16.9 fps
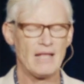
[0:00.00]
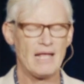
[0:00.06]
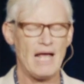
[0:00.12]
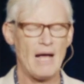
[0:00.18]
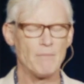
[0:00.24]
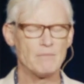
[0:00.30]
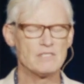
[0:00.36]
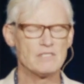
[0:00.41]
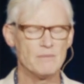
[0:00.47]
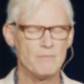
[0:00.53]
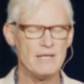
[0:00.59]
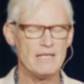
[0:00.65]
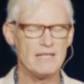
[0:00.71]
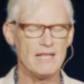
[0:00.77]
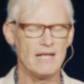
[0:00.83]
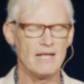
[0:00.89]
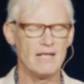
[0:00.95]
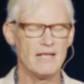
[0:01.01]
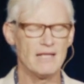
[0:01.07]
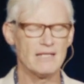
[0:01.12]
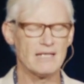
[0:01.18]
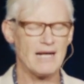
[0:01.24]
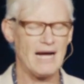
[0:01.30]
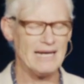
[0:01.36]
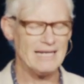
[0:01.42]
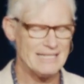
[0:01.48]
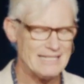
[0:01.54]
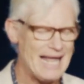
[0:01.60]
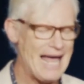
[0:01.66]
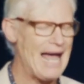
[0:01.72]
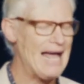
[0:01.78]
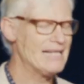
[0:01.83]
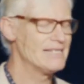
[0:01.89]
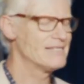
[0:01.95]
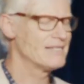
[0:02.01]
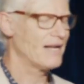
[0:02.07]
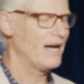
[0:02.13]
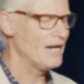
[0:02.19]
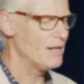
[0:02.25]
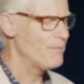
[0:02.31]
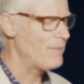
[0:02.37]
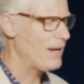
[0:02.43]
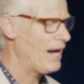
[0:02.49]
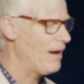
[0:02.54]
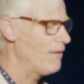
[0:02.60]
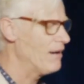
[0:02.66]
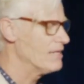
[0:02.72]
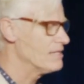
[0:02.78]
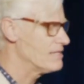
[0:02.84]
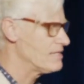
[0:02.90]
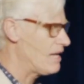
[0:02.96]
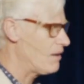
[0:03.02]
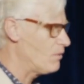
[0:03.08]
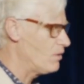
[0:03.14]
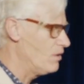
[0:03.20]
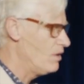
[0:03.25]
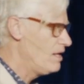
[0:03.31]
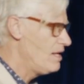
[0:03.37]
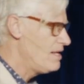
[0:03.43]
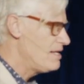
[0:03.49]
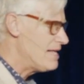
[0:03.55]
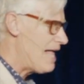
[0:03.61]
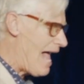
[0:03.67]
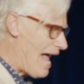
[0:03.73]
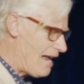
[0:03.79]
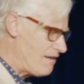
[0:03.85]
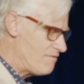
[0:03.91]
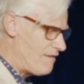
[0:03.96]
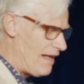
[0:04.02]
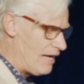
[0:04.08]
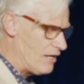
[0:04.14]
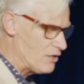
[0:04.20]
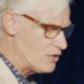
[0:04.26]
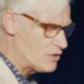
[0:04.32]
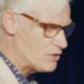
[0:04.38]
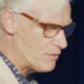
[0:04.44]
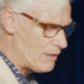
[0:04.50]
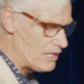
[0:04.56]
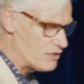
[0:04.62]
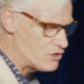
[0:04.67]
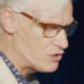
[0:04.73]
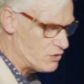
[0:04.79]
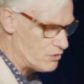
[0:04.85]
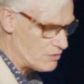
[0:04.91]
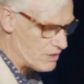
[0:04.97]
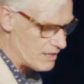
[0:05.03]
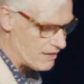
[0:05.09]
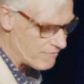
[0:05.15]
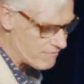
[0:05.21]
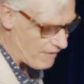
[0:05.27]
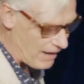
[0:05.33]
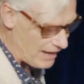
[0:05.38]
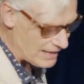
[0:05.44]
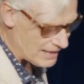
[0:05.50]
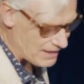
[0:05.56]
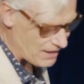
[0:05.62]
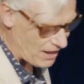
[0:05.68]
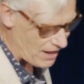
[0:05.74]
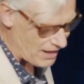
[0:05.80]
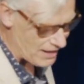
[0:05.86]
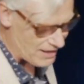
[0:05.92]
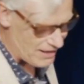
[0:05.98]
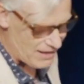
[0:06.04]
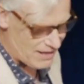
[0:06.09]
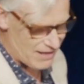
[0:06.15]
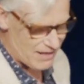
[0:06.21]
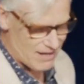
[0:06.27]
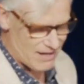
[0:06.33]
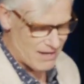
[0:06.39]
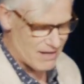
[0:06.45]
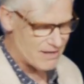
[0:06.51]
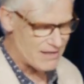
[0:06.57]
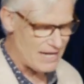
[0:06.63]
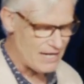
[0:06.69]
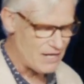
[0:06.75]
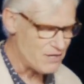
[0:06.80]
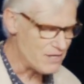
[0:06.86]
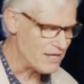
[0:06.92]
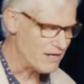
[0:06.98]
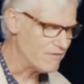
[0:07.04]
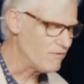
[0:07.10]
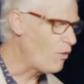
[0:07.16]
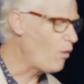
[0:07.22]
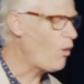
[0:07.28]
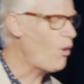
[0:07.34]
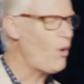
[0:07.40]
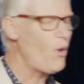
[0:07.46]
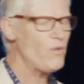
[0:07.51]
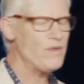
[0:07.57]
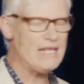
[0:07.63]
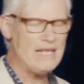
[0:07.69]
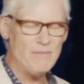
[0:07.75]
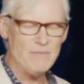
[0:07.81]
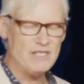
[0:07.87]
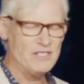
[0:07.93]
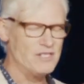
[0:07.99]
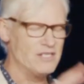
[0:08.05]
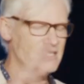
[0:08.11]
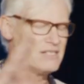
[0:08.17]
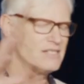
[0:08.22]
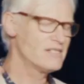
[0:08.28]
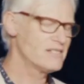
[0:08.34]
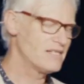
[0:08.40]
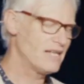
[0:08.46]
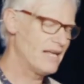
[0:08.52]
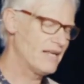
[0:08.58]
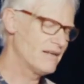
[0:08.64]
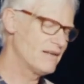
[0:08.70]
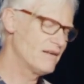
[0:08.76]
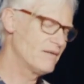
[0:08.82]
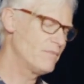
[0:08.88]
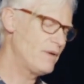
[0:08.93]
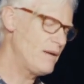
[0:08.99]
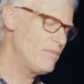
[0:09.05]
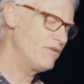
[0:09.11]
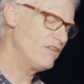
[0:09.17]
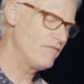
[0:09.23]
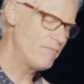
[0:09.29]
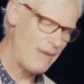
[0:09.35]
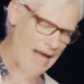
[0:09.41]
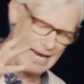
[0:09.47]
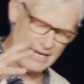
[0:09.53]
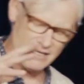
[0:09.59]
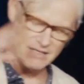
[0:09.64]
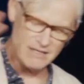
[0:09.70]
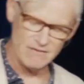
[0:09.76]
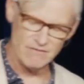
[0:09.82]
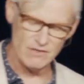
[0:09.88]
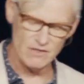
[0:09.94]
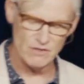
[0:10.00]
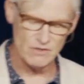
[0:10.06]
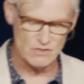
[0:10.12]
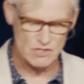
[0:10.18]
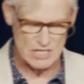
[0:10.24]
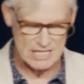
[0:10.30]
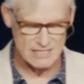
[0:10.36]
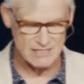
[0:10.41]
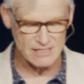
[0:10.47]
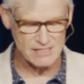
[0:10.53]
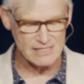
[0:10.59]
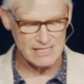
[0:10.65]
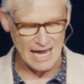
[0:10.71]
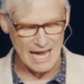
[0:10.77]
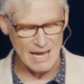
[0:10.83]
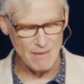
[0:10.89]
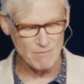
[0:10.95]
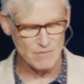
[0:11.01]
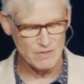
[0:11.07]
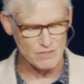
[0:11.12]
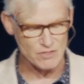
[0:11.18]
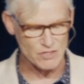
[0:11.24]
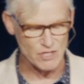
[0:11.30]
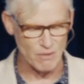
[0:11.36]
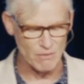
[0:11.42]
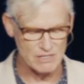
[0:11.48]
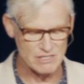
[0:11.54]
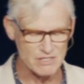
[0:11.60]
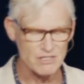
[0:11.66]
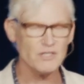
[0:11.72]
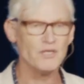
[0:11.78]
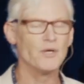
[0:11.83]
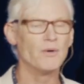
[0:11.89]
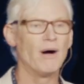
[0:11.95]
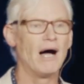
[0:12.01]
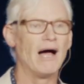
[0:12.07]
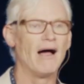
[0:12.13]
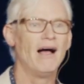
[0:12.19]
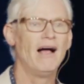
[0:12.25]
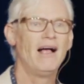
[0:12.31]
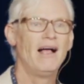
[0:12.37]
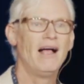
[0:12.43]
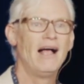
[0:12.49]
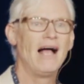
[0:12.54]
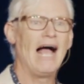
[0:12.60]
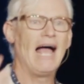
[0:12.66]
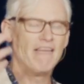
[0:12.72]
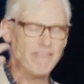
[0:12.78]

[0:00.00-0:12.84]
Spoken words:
Help us to be the kind of dads, the kind of parents that will add value to our children. And finally, God, thank you that of all the images that people have painted of you, Jesus came to show us that you are a